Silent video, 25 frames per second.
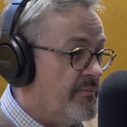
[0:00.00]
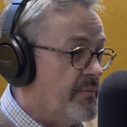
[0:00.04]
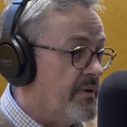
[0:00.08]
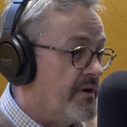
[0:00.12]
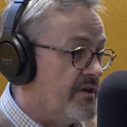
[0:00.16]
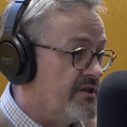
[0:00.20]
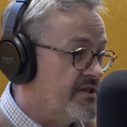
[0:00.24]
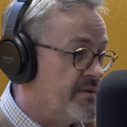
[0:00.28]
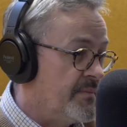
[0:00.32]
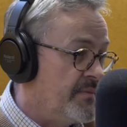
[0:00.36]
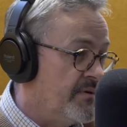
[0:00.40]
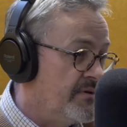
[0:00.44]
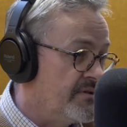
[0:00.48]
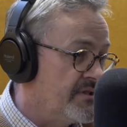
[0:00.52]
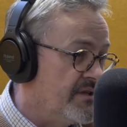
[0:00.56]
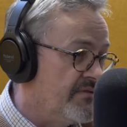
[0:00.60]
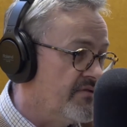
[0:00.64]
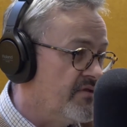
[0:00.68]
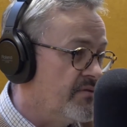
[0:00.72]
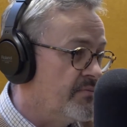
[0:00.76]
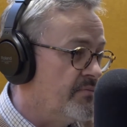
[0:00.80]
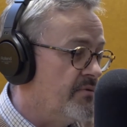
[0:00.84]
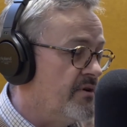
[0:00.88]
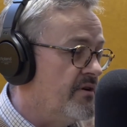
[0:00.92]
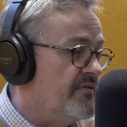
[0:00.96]
But I suppose if
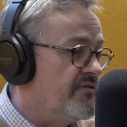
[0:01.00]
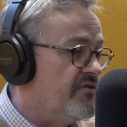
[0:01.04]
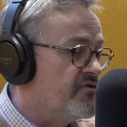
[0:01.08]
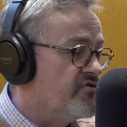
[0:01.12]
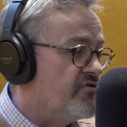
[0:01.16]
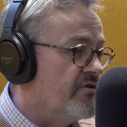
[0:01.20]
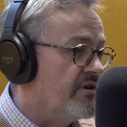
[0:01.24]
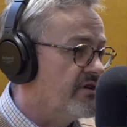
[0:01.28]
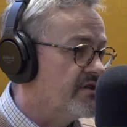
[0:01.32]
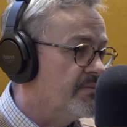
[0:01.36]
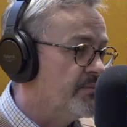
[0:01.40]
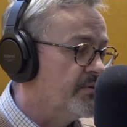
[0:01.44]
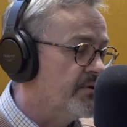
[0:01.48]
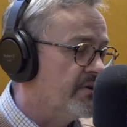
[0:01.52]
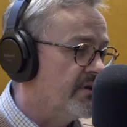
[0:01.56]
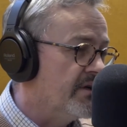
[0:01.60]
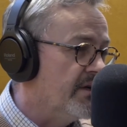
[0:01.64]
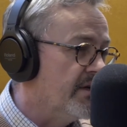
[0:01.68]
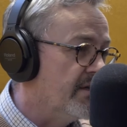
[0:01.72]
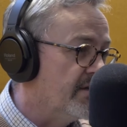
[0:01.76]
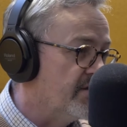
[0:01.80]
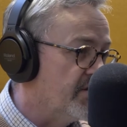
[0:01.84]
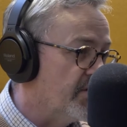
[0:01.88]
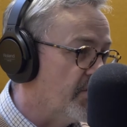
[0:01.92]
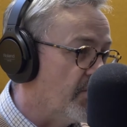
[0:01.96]
you're trying to put it
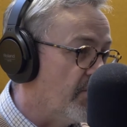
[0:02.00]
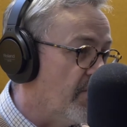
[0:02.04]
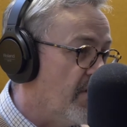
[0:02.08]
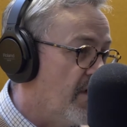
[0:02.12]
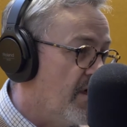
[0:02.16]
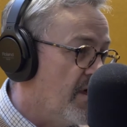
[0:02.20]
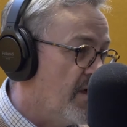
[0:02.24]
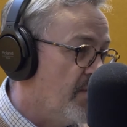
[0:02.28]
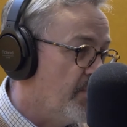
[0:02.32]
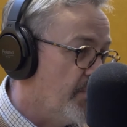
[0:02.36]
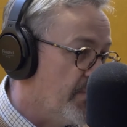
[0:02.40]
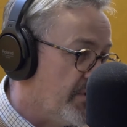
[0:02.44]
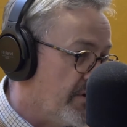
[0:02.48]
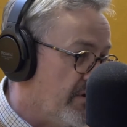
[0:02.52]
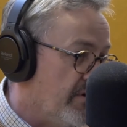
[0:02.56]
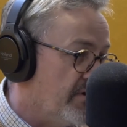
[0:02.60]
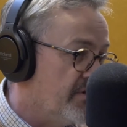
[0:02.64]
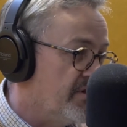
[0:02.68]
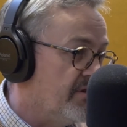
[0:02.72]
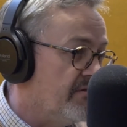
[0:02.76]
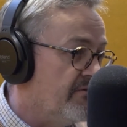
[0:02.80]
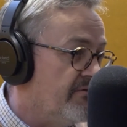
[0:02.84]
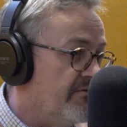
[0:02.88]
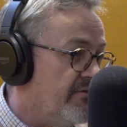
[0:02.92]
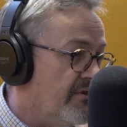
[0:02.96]
into
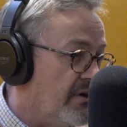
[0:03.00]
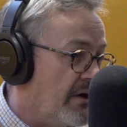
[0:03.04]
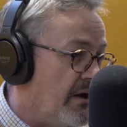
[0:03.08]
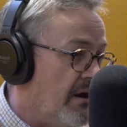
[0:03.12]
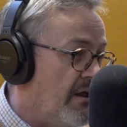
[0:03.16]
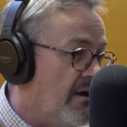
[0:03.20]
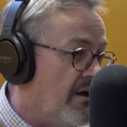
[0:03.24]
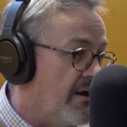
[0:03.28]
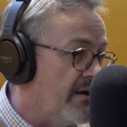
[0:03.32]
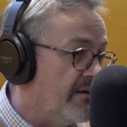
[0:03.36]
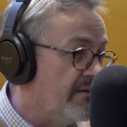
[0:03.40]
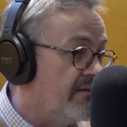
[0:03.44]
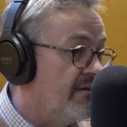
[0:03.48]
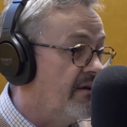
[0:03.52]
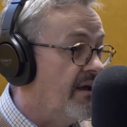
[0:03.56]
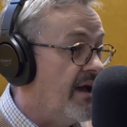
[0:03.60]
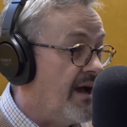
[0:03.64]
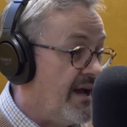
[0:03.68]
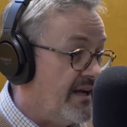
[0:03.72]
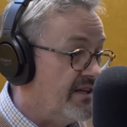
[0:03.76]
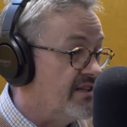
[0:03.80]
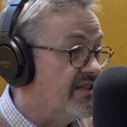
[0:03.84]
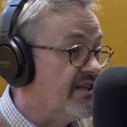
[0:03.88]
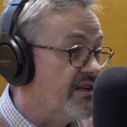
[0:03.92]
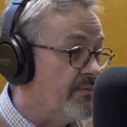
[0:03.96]
production for a client,
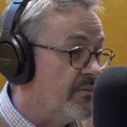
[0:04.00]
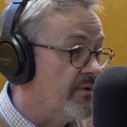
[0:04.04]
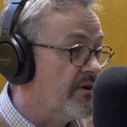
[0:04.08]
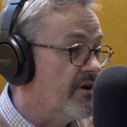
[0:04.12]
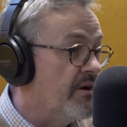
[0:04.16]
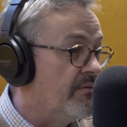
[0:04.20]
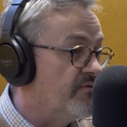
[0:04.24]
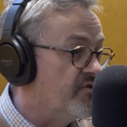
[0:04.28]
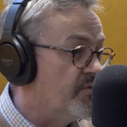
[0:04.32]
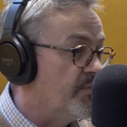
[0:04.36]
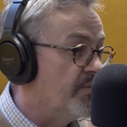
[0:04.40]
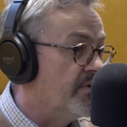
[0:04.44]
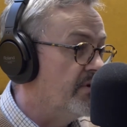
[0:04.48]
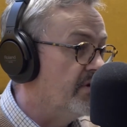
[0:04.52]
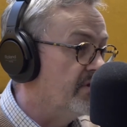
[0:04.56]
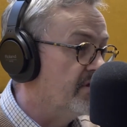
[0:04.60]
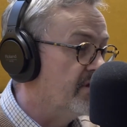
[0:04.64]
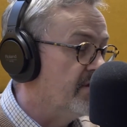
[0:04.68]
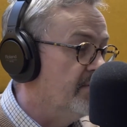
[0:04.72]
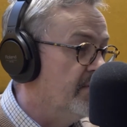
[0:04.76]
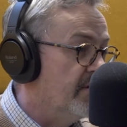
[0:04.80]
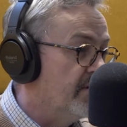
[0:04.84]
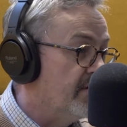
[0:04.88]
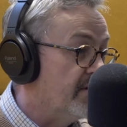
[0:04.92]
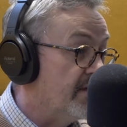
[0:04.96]
actually it becomes a prized
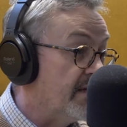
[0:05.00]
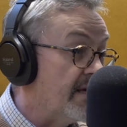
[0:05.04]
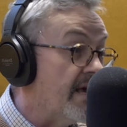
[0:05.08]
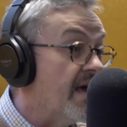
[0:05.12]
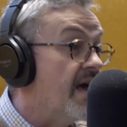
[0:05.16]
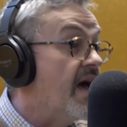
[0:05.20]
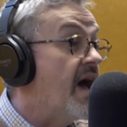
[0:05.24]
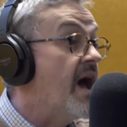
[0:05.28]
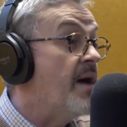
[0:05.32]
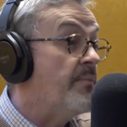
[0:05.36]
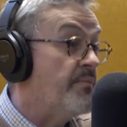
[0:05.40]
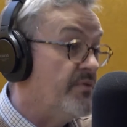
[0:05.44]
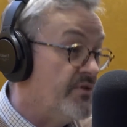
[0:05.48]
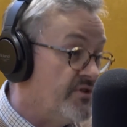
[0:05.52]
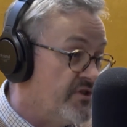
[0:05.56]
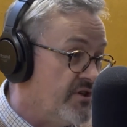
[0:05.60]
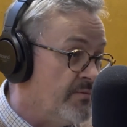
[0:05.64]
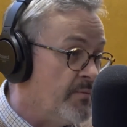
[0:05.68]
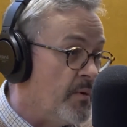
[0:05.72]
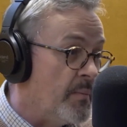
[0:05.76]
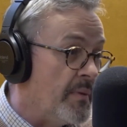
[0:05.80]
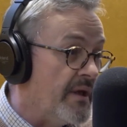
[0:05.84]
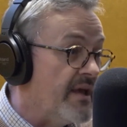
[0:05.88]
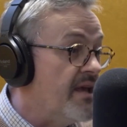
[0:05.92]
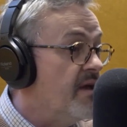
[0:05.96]
commodity, and
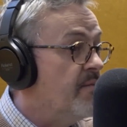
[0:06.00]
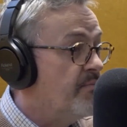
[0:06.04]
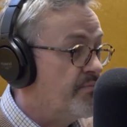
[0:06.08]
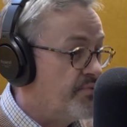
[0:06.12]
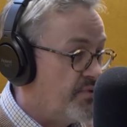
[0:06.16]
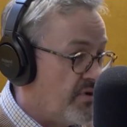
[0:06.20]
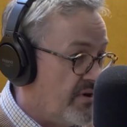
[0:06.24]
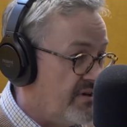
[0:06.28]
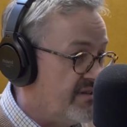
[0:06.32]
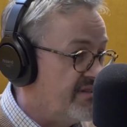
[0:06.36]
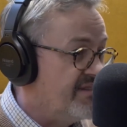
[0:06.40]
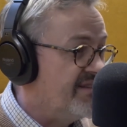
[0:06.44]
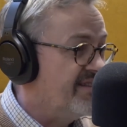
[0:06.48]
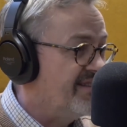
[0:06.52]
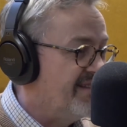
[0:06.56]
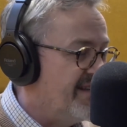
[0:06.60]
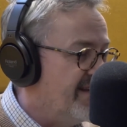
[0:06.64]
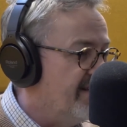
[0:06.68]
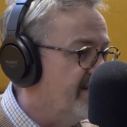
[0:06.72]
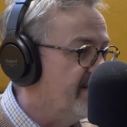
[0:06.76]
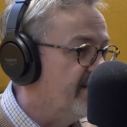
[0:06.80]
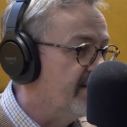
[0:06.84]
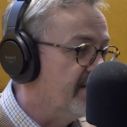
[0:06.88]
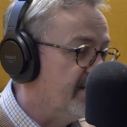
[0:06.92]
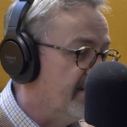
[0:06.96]
presumably price
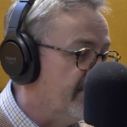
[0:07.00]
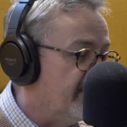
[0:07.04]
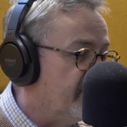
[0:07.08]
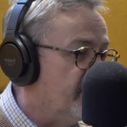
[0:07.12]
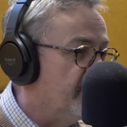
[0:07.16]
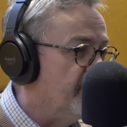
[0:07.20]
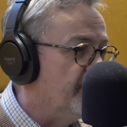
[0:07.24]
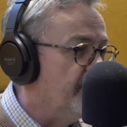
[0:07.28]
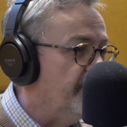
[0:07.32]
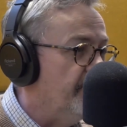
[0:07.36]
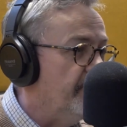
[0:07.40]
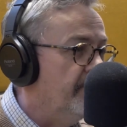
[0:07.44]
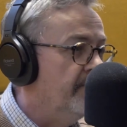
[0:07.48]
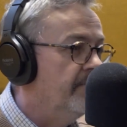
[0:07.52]
sensitive too.